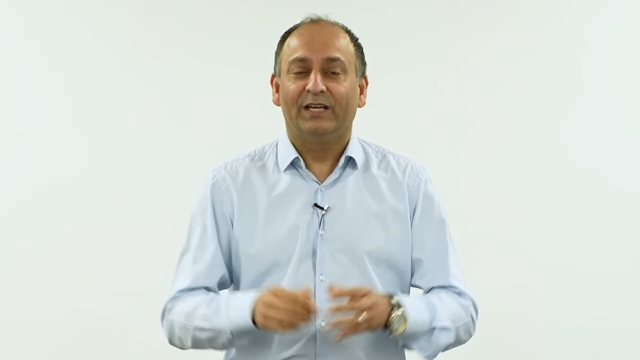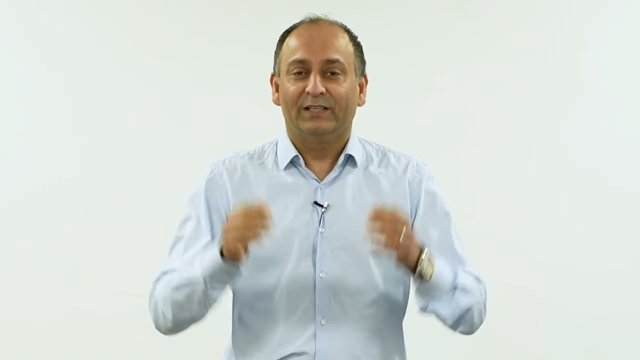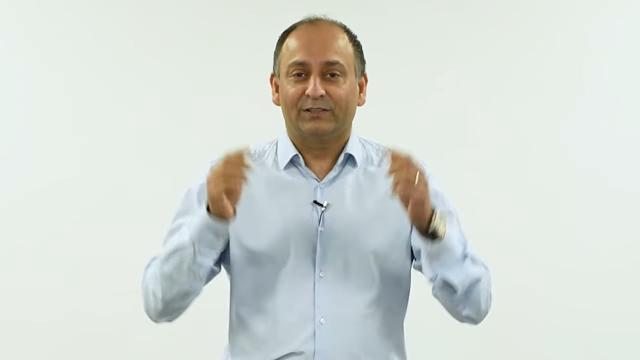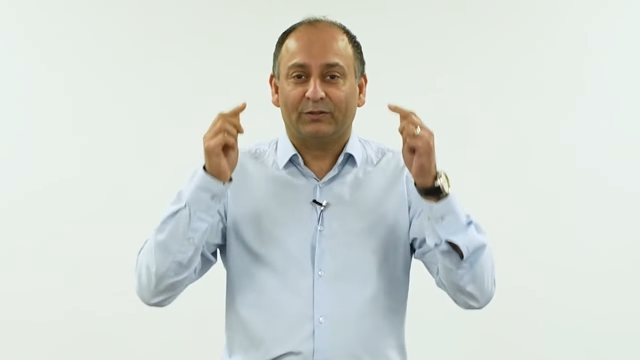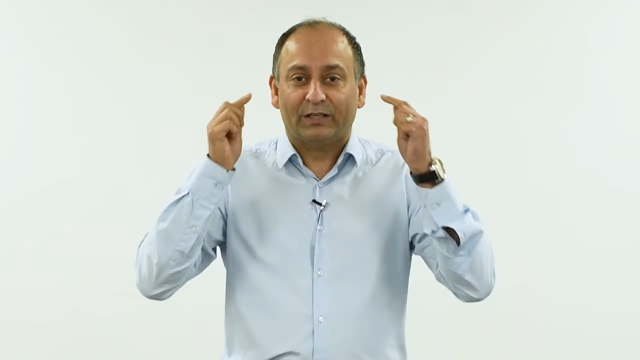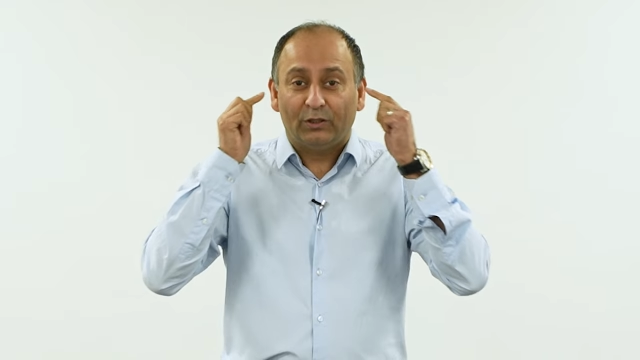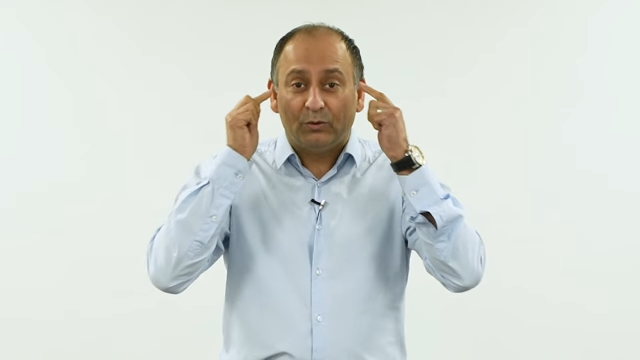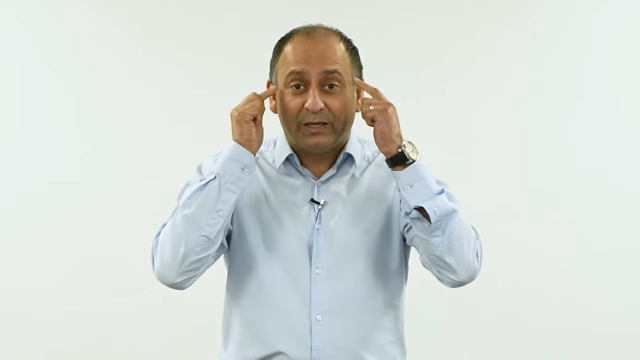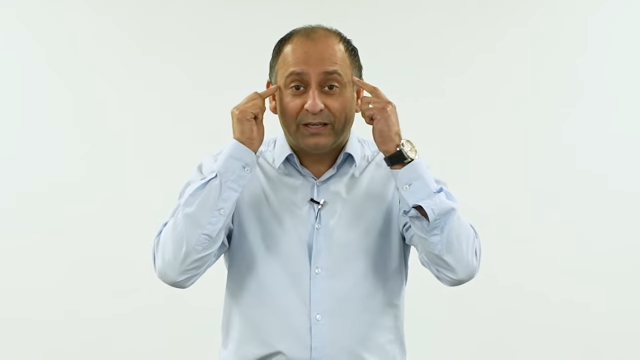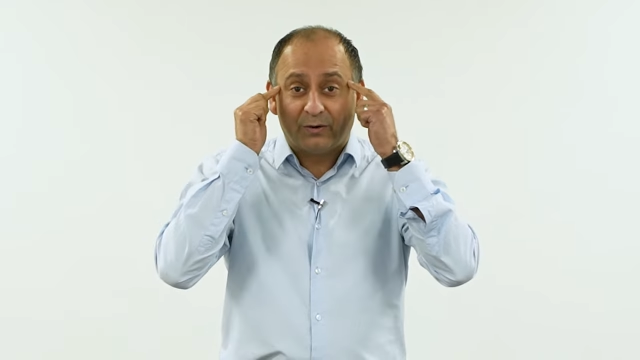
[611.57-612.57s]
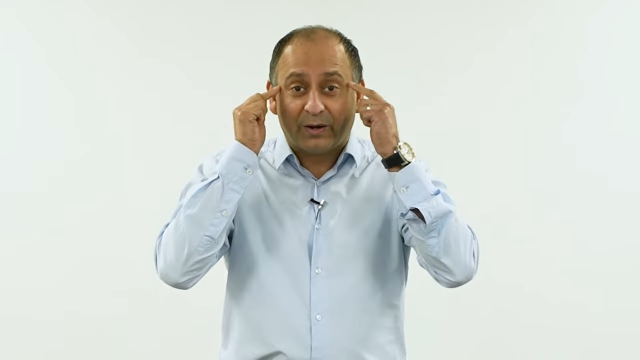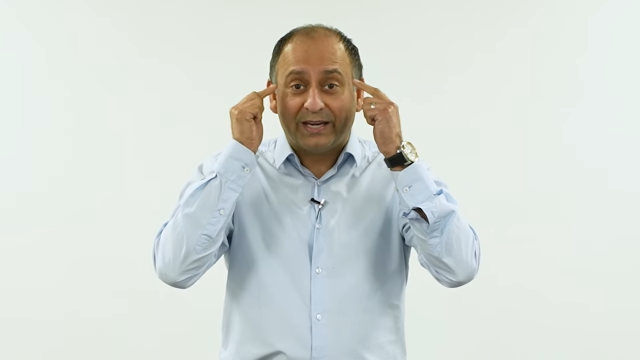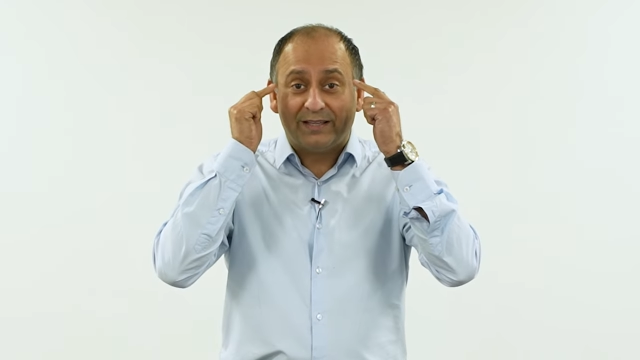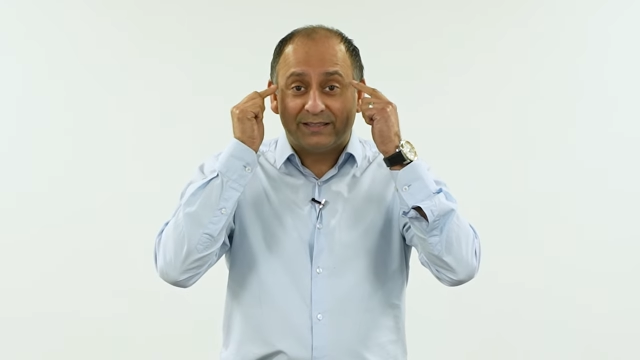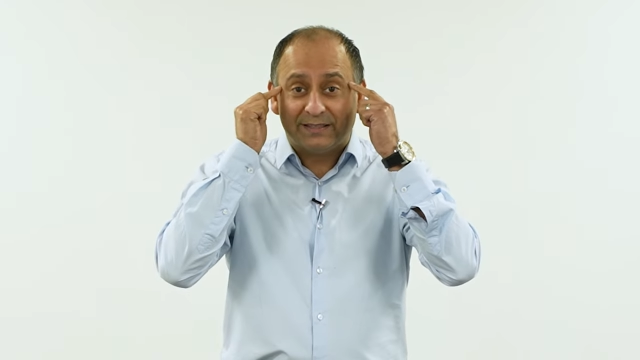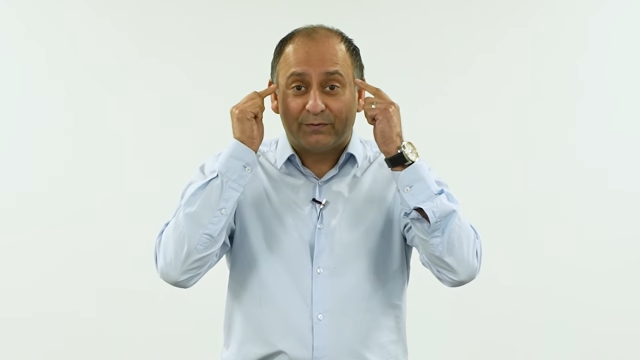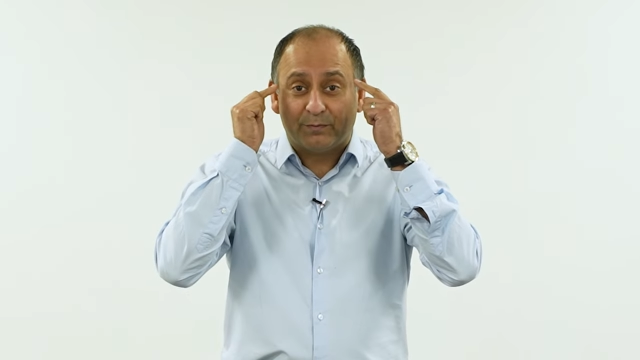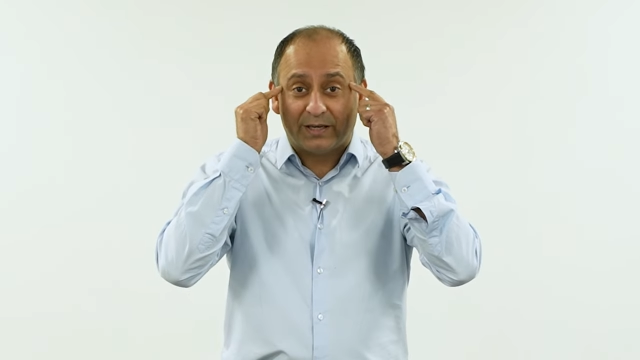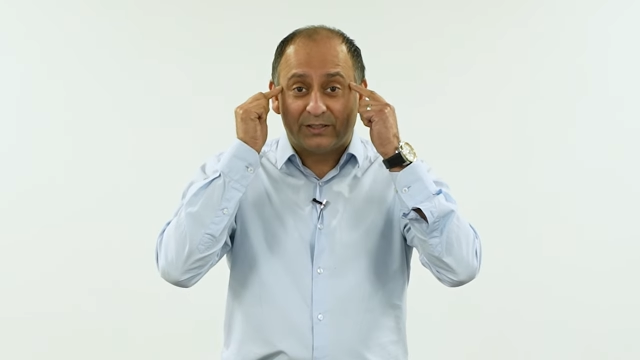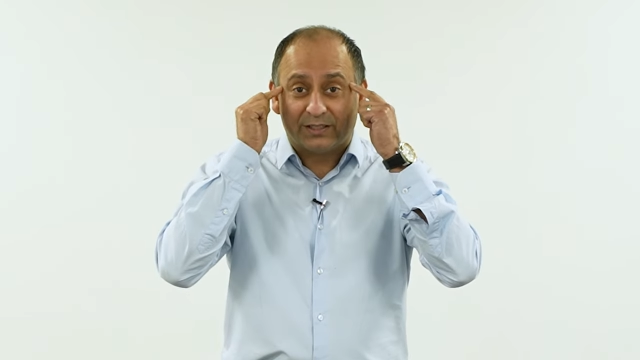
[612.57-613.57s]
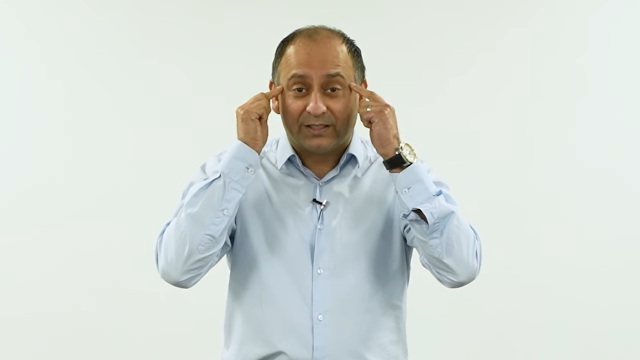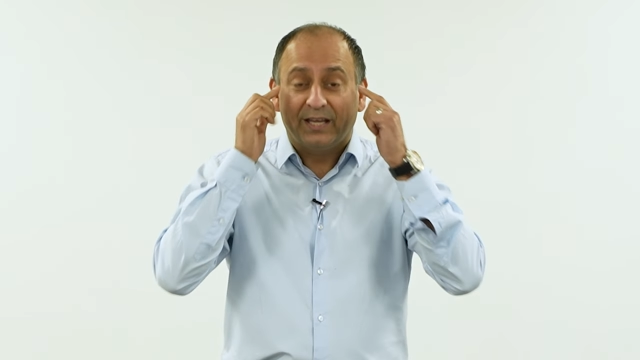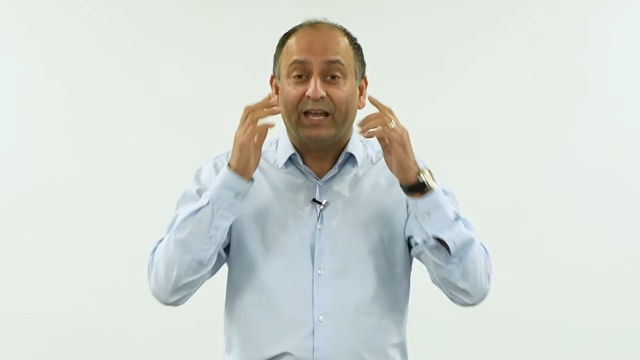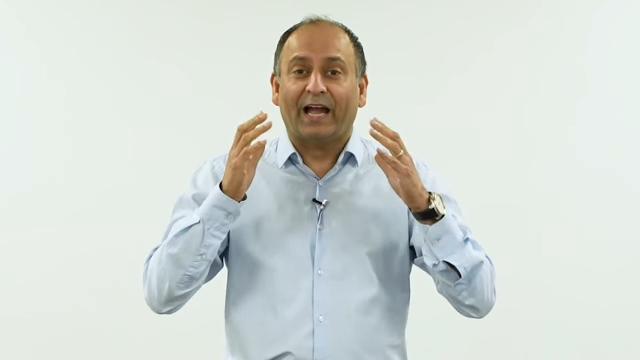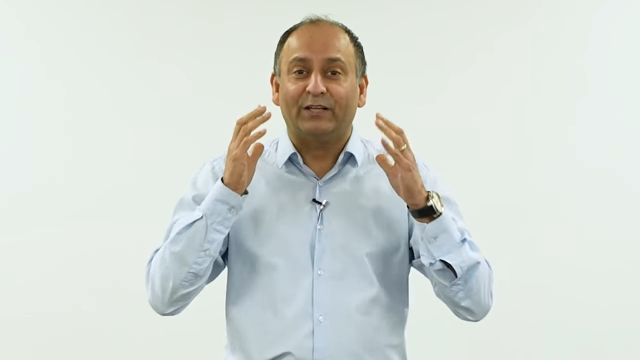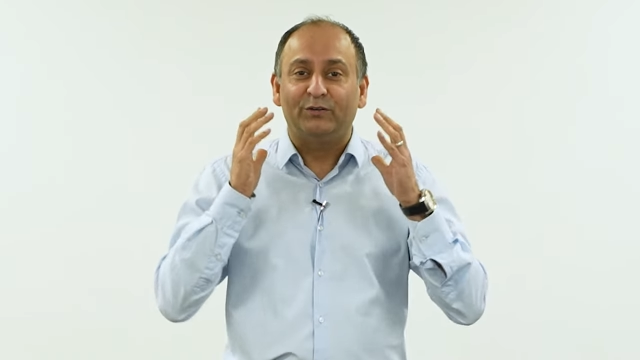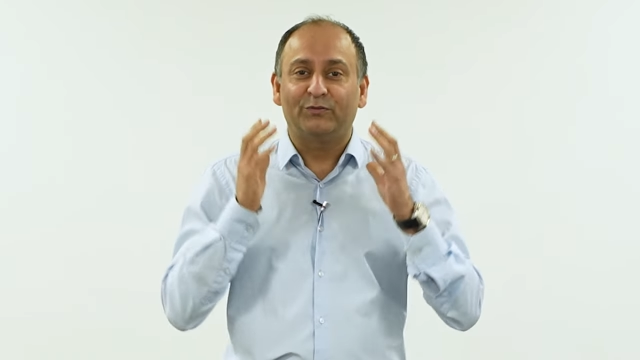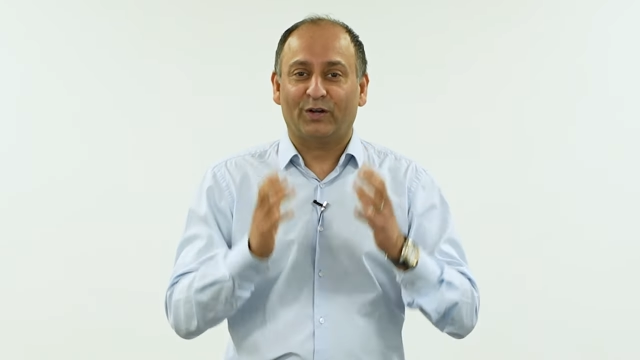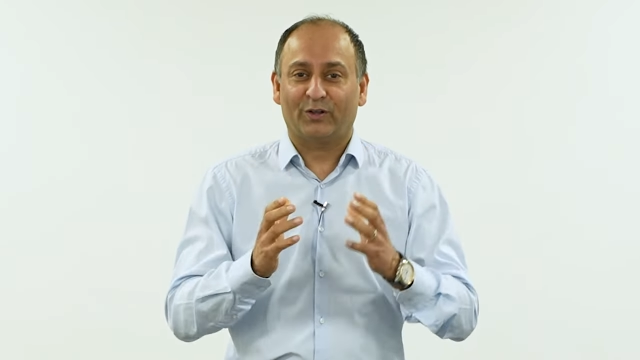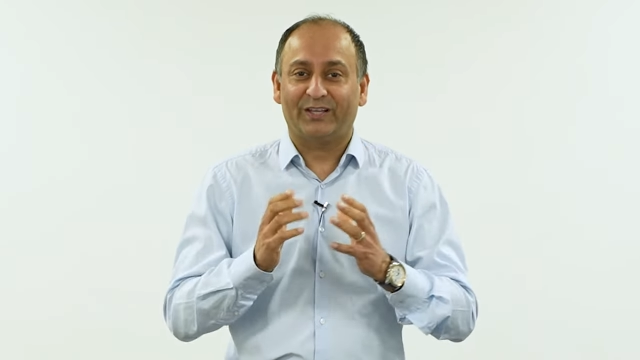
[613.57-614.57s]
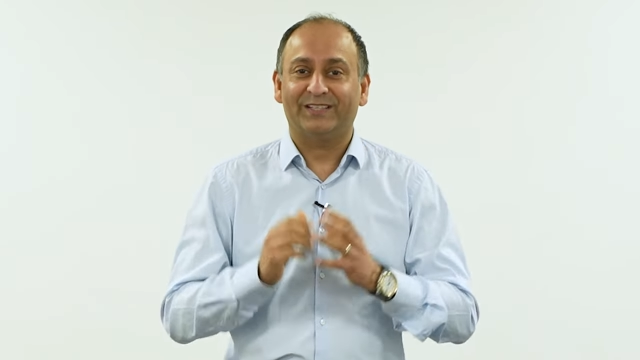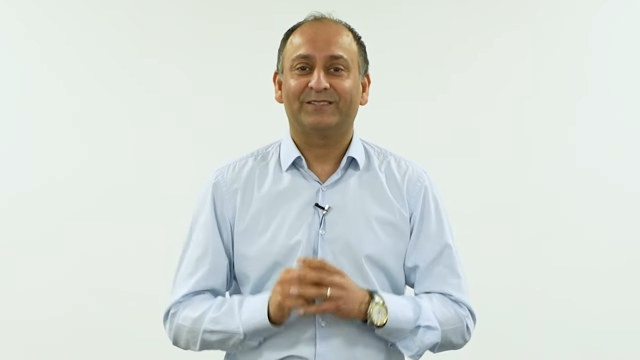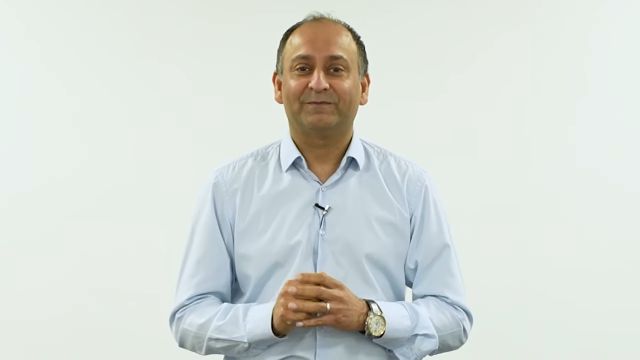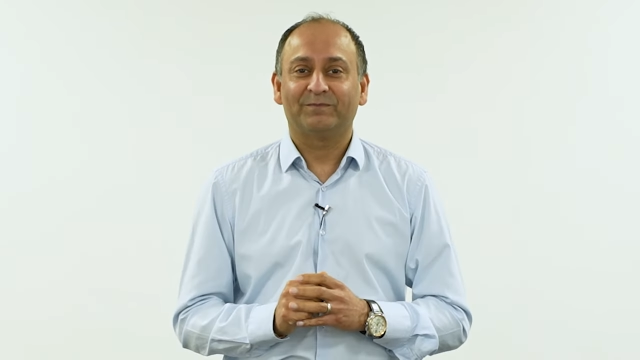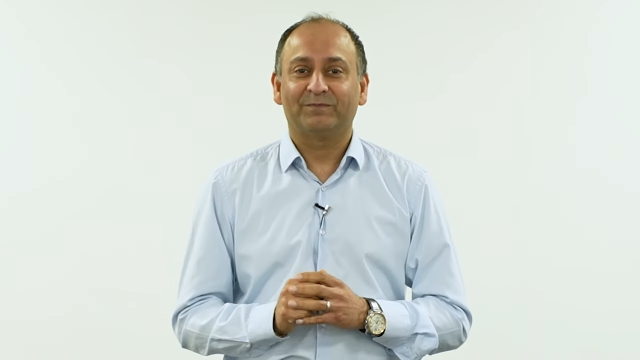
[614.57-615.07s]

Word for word: so that you ingrain this information and you follow this.